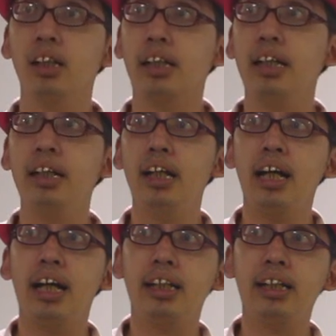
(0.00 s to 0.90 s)
Okay.
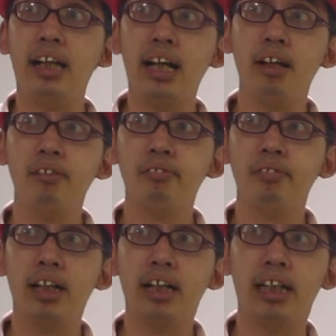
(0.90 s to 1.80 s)
And then F
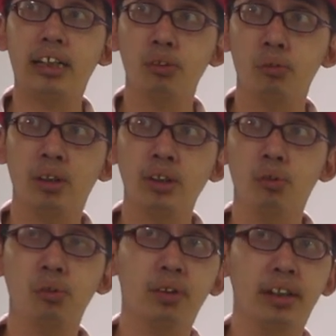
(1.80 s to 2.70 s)
has 1,
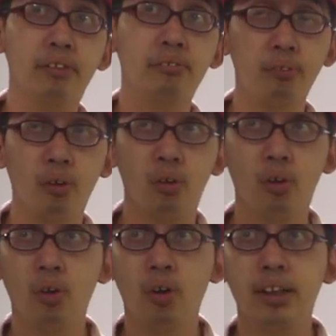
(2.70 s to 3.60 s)
2, 3, 4.
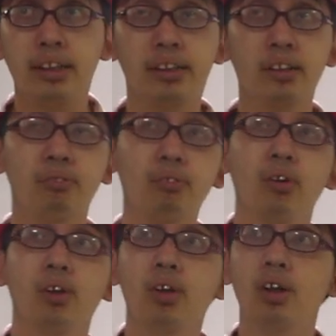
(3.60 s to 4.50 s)
Degree of
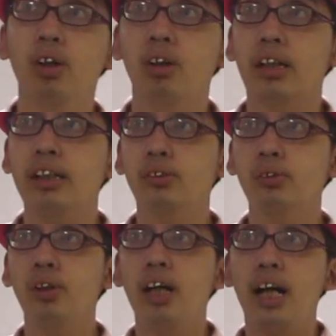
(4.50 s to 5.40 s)
4. Okay. So